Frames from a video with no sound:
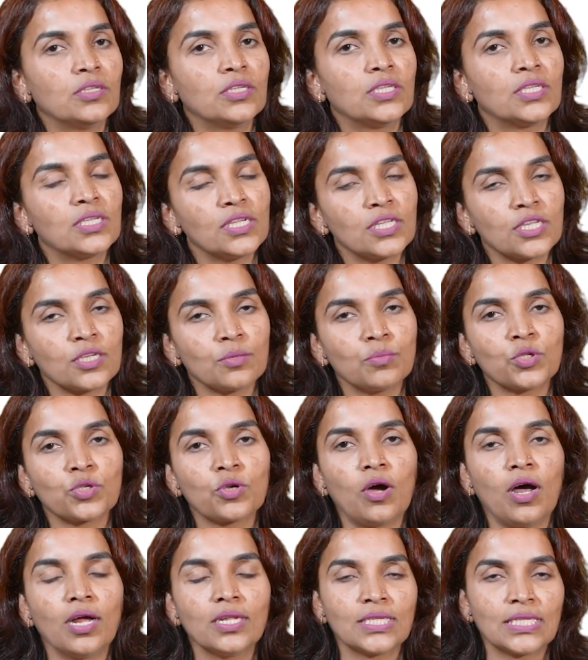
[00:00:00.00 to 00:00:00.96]
systems
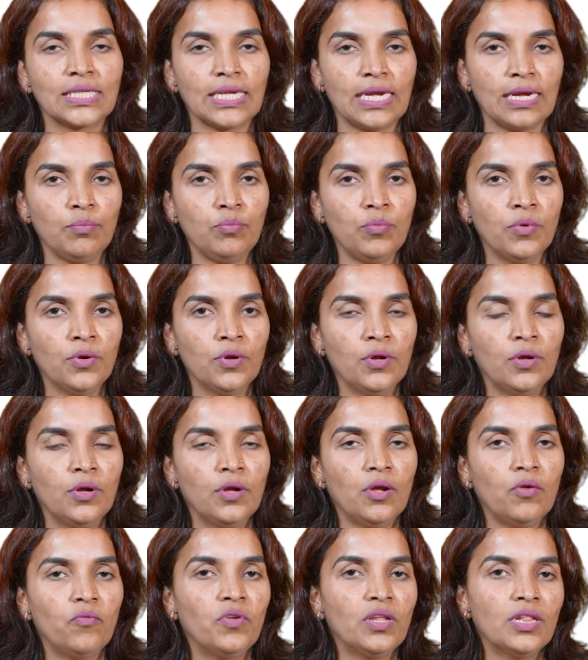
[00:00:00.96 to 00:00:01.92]
concept,
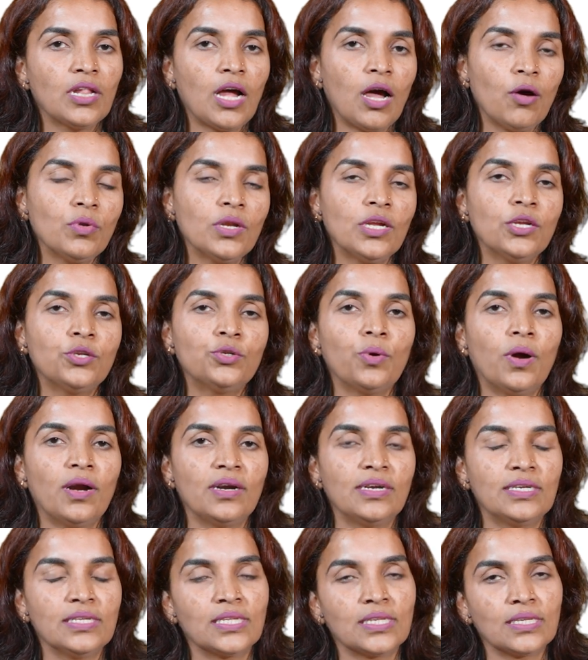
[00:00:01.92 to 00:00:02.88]
we now need to
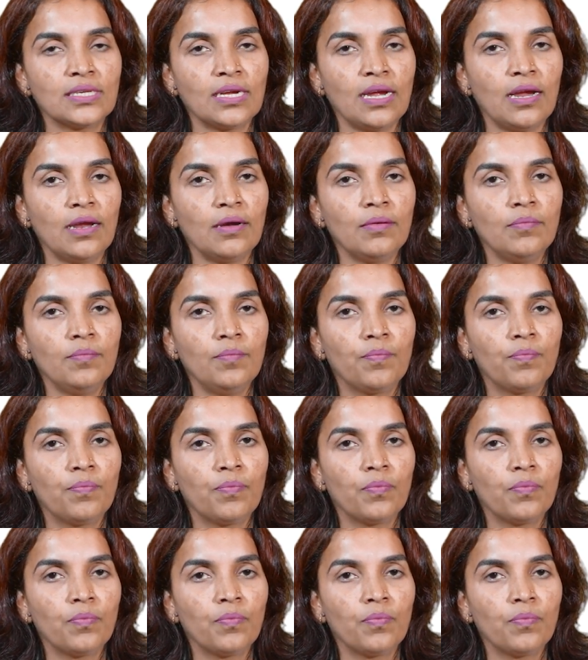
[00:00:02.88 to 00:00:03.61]
understand